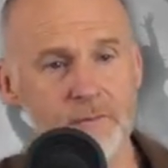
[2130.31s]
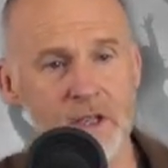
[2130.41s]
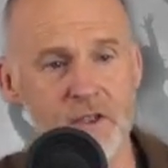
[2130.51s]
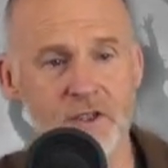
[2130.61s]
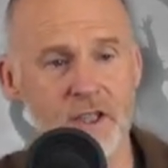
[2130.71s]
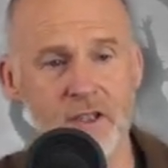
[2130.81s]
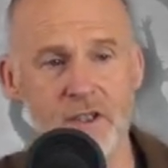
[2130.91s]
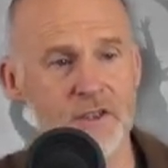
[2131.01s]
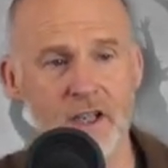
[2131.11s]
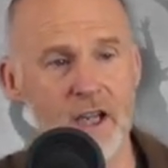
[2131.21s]
That's, their,
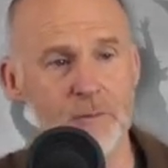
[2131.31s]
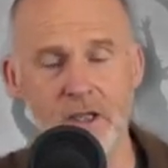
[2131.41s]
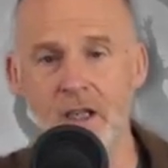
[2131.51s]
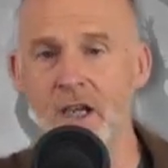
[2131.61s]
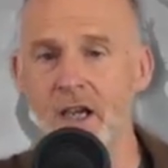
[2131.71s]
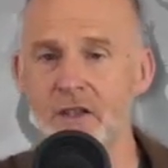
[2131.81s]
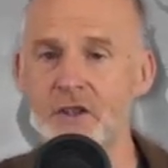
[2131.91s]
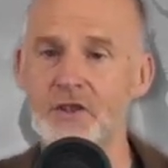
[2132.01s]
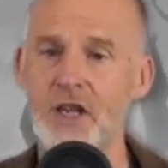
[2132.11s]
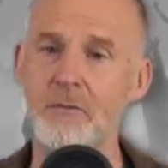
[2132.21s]
that's their habit. It's
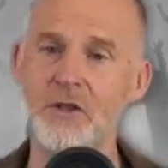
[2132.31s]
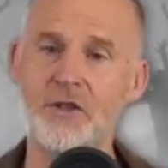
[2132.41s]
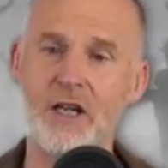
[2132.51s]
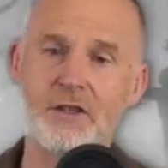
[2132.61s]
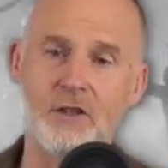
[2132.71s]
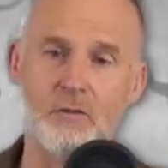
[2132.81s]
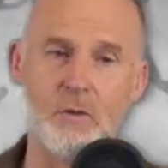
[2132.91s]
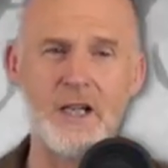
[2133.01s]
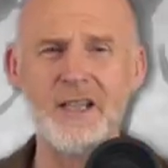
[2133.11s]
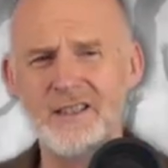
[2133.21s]
the same as Daniel.
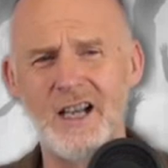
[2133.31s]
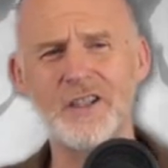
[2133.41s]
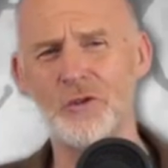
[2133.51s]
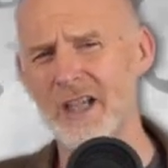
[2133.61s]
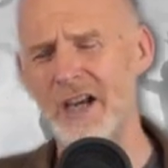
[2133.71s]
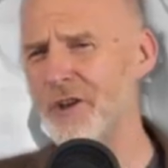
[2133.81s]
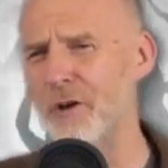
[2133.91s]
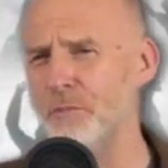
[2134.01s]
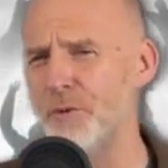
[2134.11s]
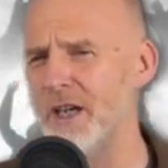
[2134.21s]
Why did Daniel carry
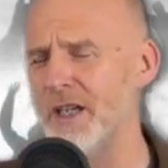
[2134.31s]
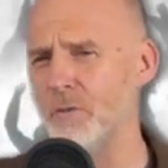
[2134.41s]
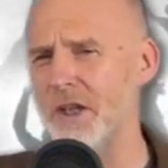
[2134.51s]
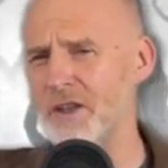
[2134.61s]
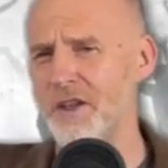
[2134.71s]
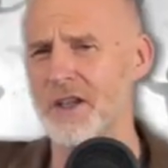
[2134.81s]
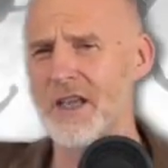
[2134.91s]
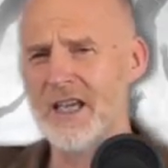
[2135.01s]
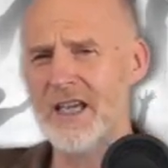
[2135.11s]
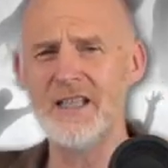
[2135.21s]
on praying when the
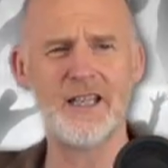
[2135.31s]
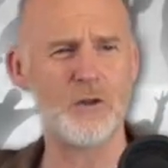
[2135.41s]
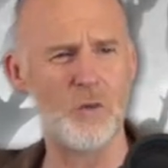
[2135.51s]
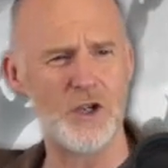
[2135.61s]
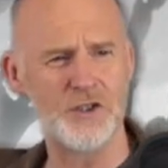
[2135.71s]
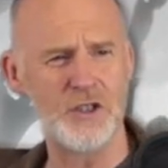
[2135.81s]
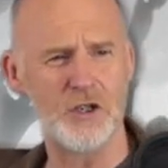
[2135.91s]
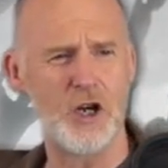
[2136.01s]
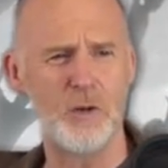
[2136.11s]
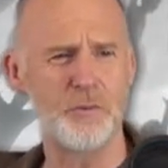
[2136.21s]
edict was,
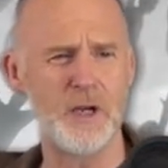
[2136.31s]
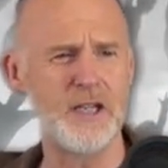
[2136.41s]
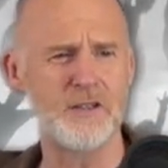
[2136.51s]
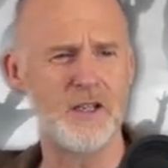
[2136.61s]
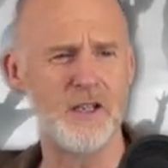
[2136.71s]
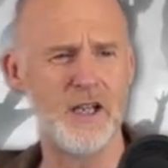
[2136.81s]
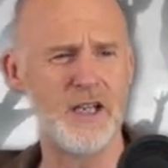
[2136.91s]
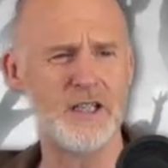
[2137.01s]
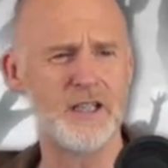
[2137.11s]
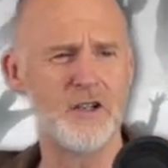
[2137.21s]
you can't pray to
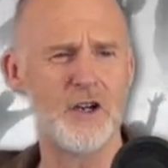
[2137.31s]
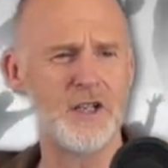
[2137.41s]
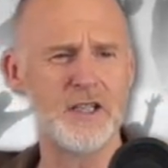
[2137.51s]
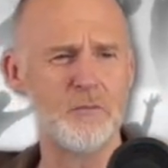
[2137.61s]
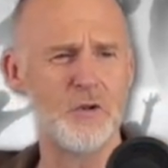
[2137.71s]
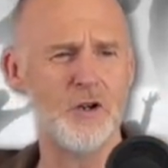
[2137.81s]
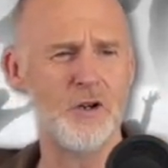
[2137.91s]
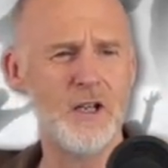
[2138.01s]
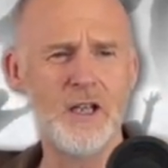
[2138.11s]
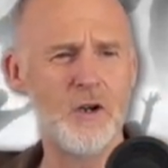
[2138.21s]
any God anymore?